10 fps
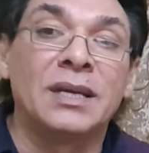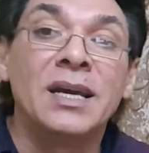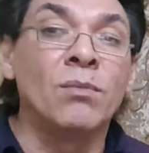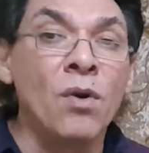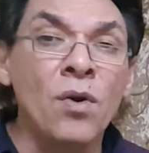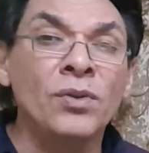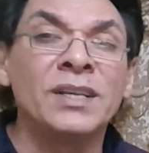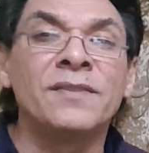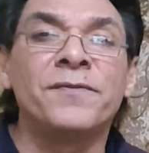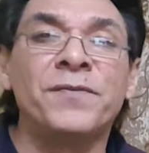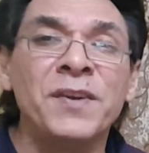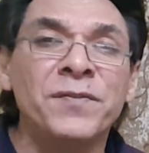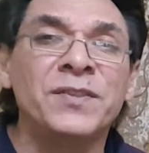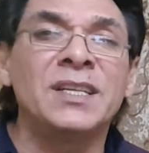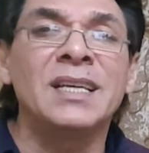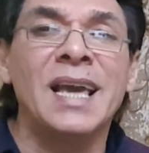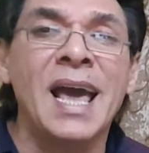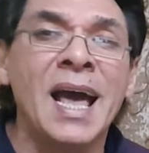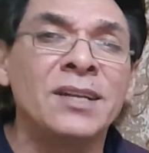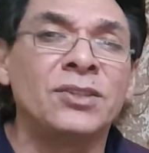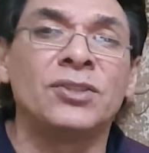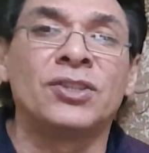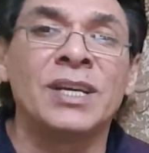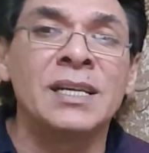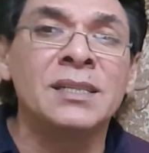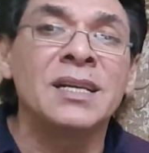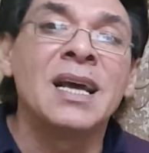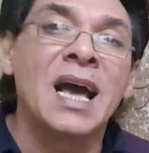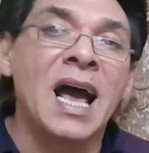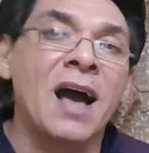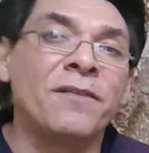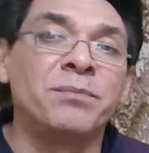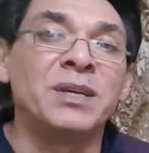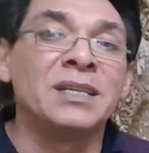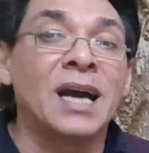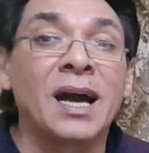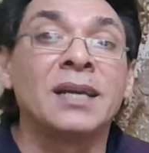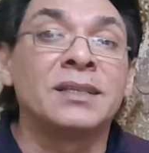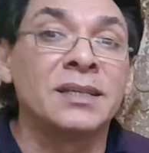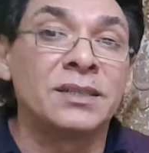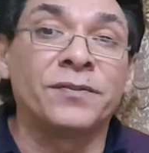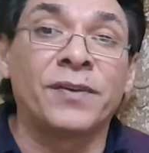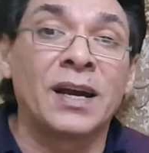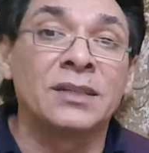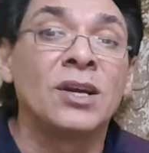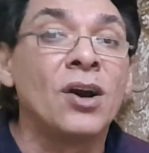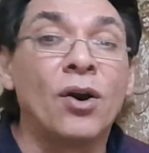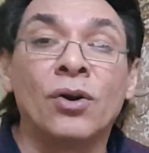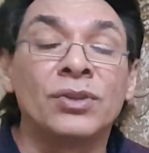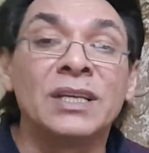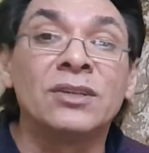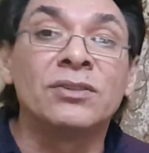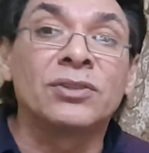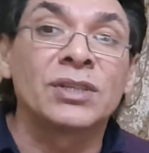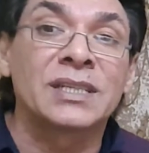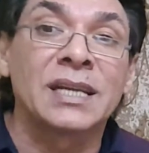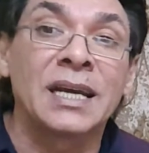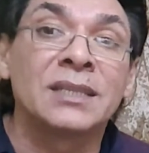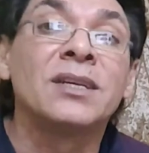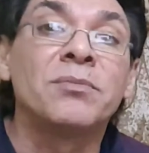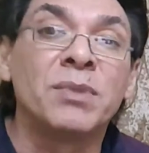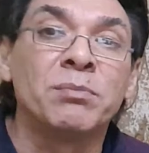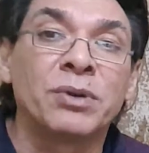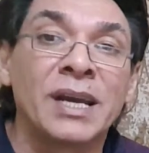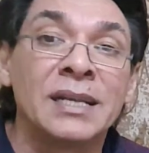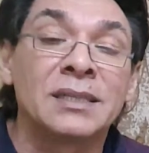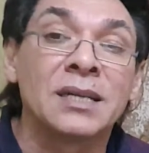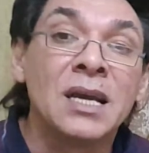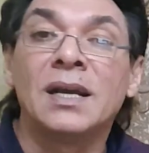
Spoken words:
More than 50 antigens have been identified on erythrocyte membranes,